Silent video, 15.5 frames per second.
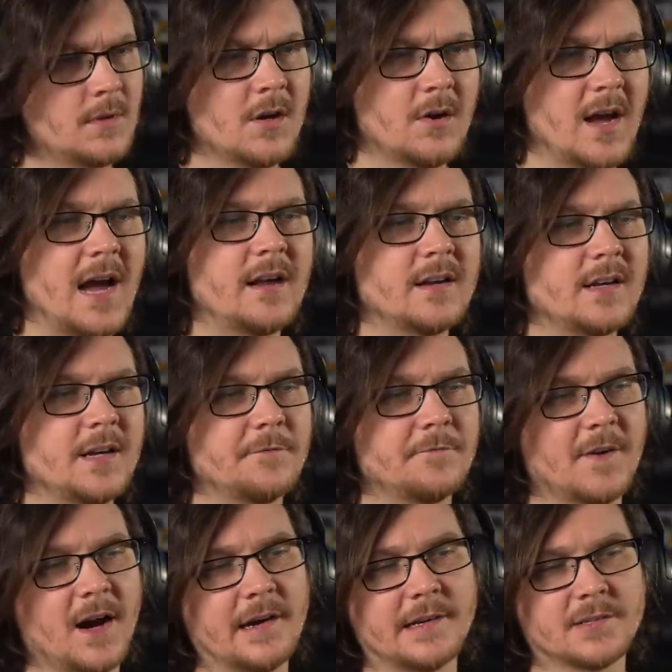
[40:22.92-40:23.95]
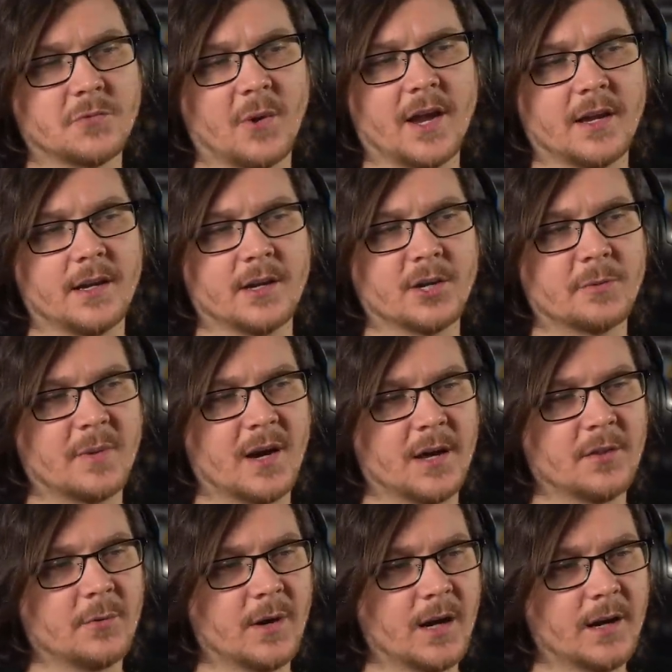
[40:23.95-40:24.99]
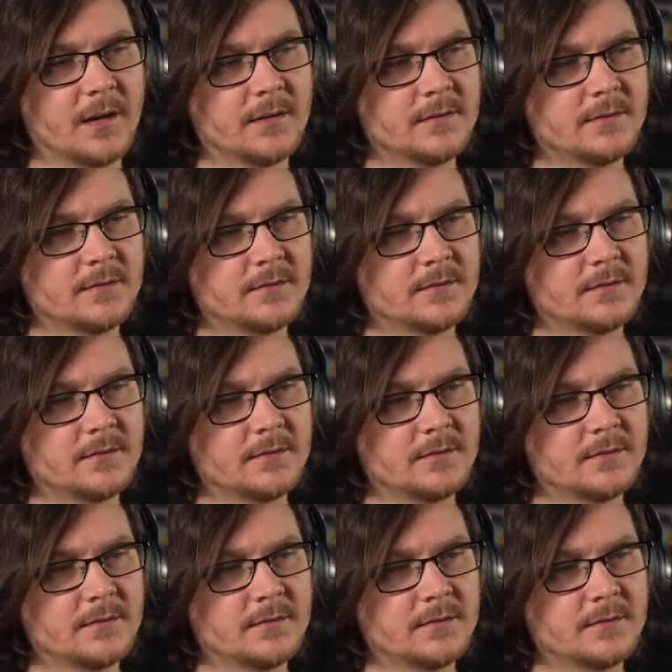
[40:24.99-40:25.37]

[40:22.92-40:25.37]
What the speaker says: Now, how did he find his way here, by the way?